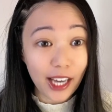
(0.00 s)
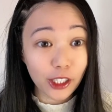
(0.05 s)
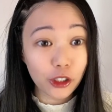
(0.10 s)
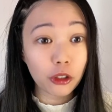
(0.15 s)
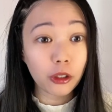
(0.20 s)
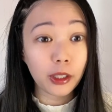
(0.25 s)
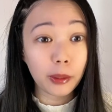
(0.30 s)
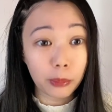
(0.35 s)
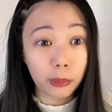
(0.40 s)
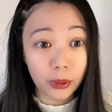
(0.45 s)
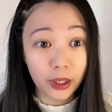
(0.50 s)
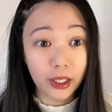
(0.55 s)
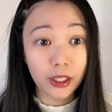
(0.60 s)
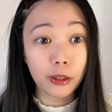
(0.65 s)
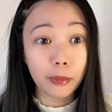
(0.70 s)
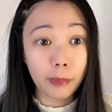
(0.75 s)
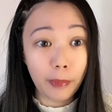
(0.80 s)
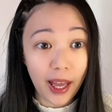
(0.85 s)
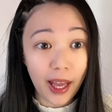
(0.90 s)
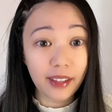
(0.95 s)
actually bring
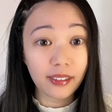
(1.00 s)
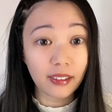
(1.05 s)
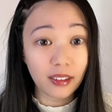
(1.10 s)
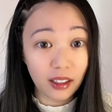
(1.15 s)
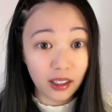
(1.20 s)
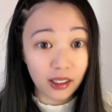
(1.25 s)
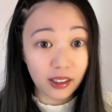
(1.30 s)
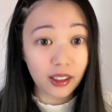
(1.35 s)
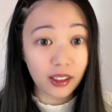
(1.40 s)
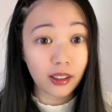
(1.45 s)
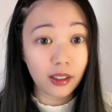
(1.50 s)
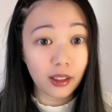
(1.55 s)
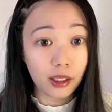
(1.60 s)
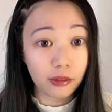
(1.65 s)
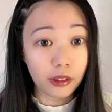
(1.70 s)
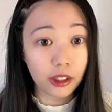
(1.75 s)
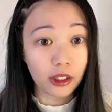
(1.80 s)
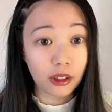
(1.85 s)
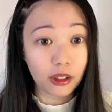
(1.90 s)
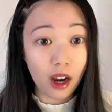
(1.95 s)
you bad luck
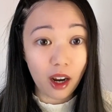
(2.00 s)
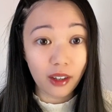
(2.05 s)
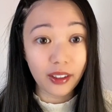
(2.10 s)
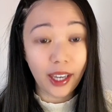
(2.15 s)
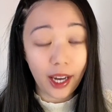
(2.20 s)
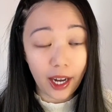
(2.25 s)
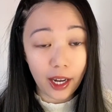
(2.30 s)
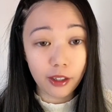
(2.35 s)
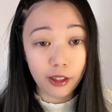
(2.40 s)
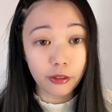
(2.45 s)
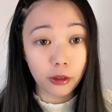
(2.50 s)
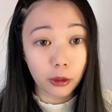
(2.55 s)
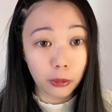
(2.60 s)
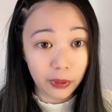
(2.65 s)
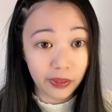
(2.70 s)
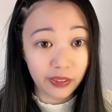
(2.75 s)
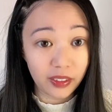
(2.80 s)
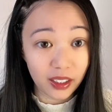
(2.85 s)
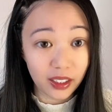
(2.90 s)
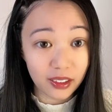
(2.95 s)
if you're not careful
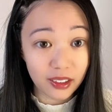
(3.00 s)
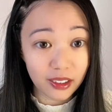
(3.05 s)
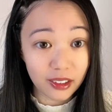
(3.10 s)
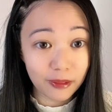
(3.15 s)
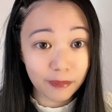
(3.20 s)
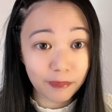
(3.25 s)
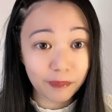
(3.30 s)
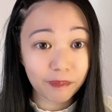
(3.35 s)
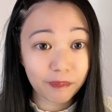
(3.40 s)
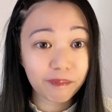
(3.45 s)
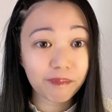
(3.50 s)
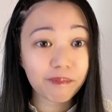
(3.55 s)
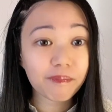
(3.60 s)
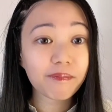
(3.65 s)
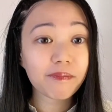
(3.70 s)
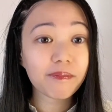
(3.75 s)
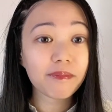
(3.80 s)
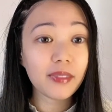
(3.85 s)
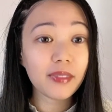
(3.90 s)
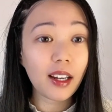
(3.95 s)
with this.
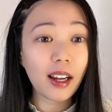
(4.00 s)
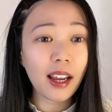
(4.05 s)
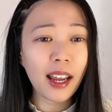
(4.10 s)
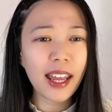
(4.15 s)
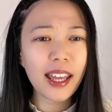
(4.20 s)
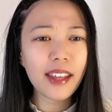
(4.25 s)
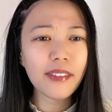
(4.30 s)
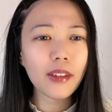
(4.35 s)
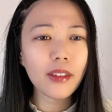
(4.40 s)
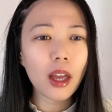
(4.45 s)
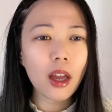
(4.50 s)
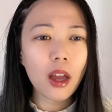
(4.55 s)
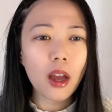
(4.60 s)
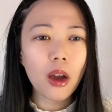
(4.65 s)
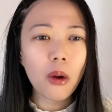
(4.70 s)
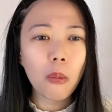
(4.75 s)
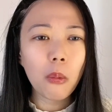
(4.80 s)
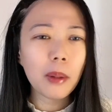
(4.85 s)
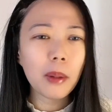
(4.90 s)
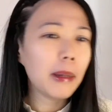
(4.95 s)

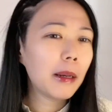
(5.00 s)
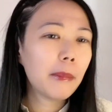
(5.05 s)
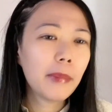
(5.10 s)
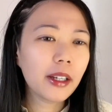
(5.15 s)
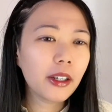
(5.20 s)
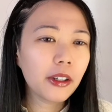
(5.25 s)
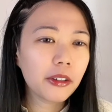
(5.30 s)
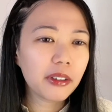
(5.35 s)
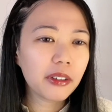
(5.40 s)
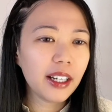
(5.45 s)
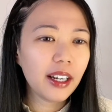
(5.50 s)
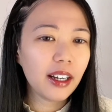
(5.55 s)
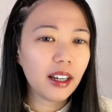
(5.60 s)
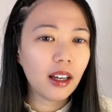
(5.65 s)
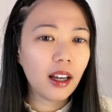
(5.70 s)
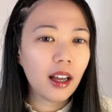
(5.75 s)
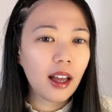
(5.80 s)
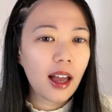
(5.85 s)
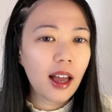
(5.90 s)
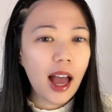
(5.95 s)
And what about my
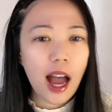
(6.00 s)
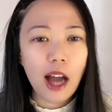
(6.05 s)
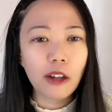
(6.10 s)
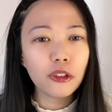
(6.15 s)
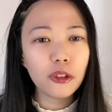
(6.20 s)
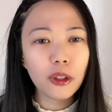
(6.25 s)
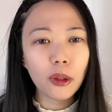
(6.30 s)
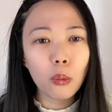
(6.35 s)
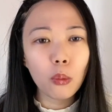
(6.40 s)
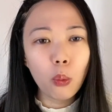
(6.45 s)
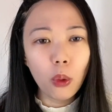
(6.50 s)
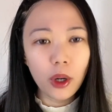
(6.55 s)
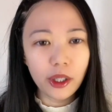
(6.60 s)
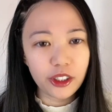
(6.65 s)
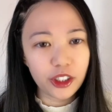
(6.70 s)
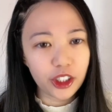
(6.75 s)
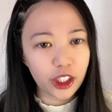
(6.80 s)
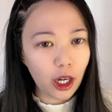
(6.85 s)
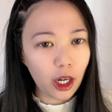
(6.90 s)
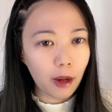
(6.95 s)
career? I'll do a
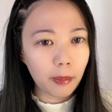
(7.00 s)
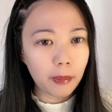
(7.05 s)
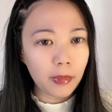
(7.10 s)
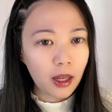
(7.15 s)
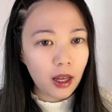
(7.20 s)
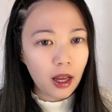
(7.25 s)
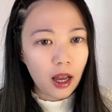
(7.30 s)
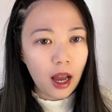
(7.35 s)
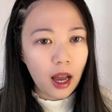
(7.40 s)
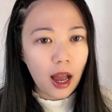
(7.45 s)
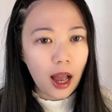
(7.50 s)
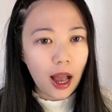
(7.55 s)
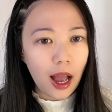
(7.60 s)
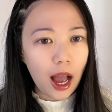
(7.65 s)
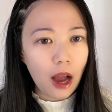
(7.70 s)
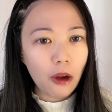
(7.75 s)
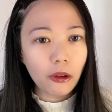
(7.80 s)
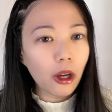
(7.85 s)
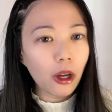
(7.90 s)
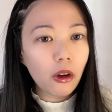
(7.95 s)
wood job.
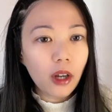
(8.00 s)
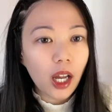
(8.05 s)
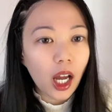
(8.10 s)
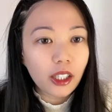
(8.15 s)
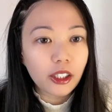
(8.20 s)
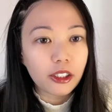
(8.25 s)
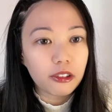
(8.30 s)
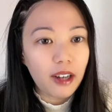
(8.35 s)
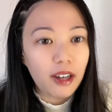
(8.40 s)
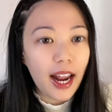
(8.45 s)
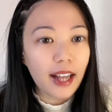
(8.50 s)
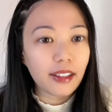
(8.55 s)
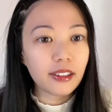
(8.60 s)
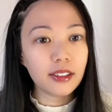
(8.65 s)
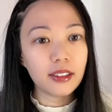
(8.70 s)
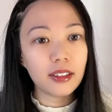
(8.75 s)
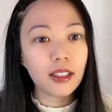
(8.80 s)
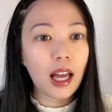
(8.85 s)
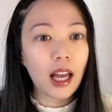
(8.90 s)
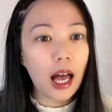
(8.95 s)
I'll go cut
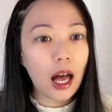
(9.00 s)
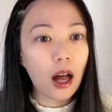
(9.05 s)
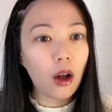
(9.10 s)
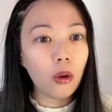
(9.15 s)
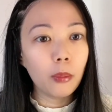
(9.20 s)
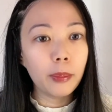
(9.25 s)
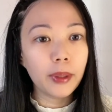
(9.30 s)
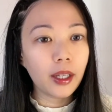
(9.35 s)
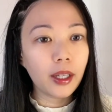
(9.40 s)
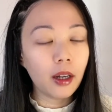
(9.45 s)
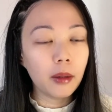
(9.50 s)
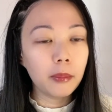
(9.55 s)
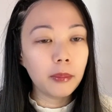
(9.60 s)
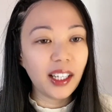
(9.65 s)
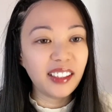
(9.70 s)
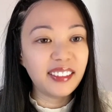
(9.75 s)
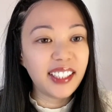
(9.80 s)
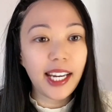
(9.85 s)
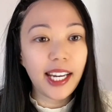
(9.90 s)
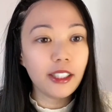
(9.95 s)
grass. I'll
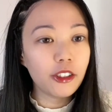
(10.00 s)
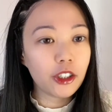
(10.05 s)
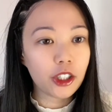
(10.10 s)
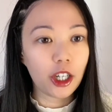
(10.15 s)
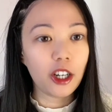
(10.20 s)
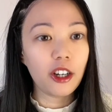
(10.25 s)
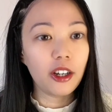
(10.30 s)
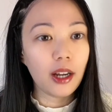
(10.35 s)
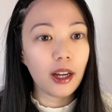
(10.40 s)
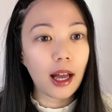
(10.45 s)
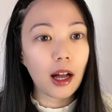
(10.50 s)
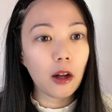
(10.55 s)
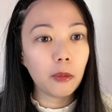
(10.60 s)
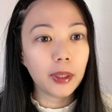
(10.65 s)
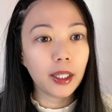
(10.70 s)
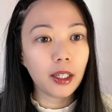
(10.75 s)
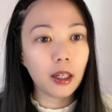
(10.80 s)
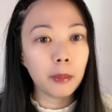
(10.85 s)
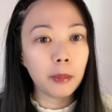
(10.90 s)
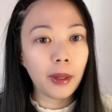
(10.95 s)
become a teacher.
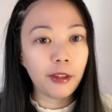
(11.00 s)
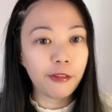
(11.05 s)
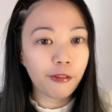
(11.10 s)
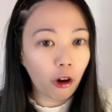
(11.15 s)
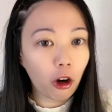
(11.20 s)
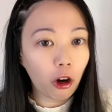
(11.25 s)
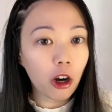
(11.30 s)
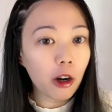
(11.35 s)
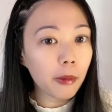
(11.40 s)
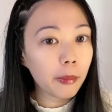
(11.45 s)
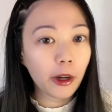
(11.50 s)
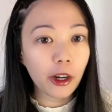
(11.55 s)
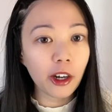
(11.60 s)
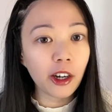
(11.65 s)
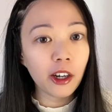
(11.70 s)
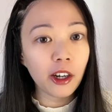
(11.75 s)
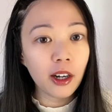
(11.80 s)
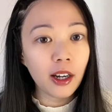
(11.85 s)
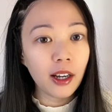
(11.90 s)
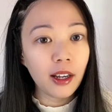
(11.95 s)
I'll become a
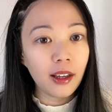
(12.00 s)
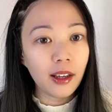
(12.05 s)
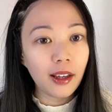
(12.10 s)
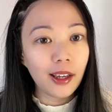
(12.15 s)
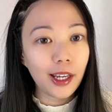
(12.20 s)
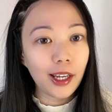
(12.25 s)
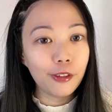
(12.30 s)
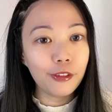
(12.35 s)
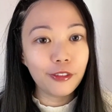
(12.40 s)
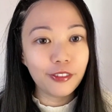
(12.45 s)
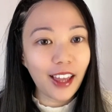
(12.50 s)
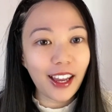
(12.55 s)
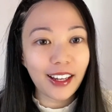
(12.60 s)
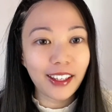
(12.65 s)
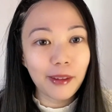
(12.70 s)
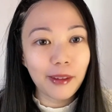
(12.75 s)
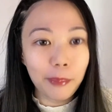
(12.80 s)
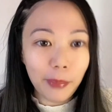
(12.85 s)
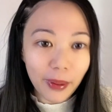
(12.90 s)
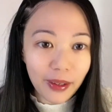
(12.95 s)
farmer if
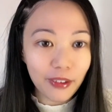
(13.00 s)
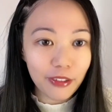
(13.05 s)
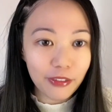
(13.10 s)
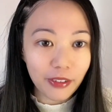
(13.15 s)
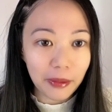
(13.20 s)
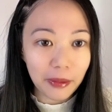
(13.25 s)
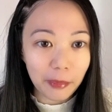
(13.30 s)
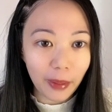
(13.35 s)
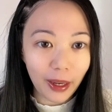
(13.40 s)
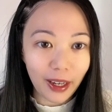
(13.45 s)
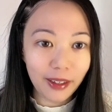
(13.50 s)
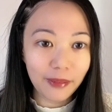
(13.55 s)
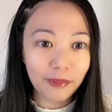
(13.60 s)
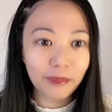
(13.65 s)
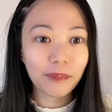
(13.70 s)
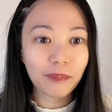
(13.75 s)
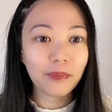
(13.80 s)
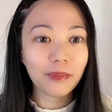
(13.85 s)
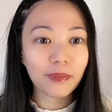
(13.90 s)
that can benefit me.